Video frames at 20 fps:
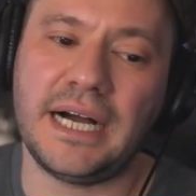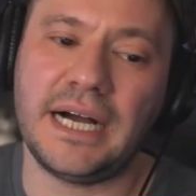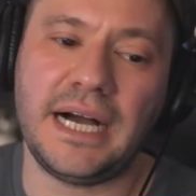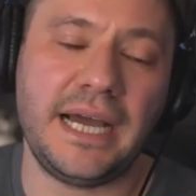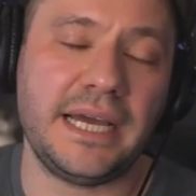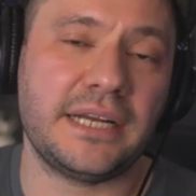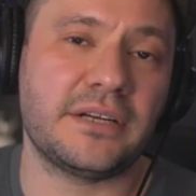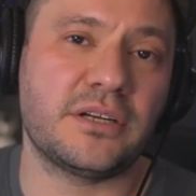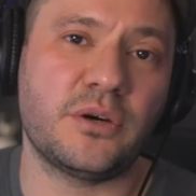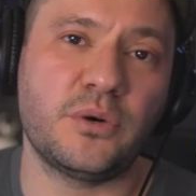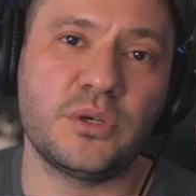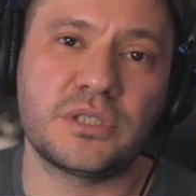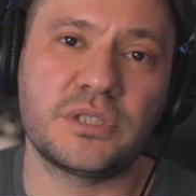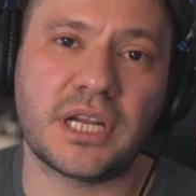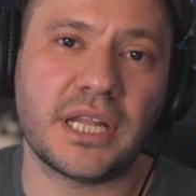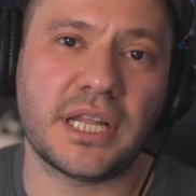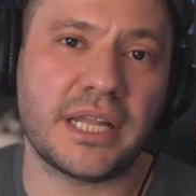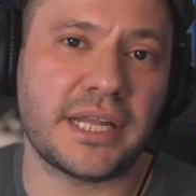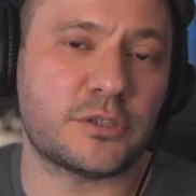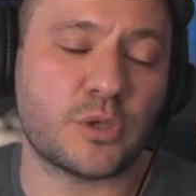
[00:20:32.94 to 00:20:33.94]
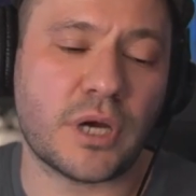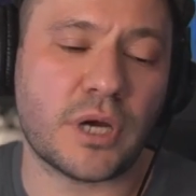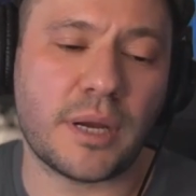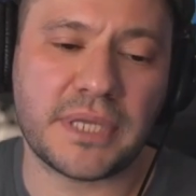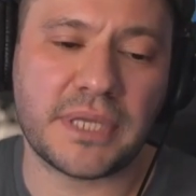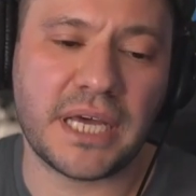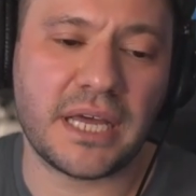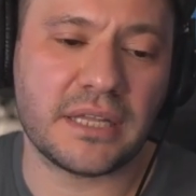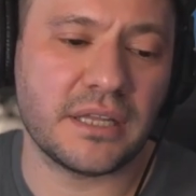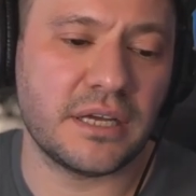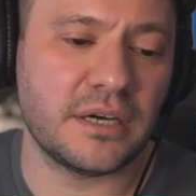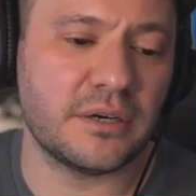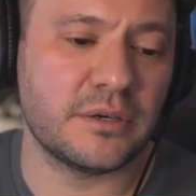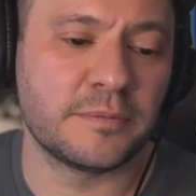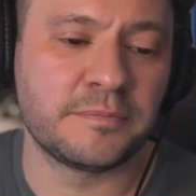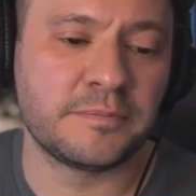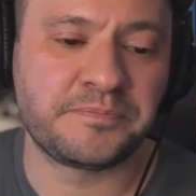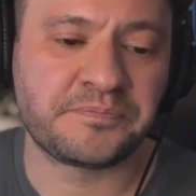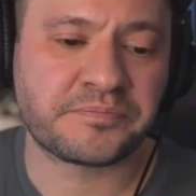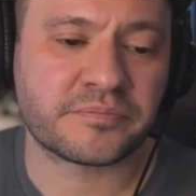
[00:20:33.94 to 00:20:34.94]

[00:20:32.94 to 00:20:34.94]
I don't know who's going to let it drop that low.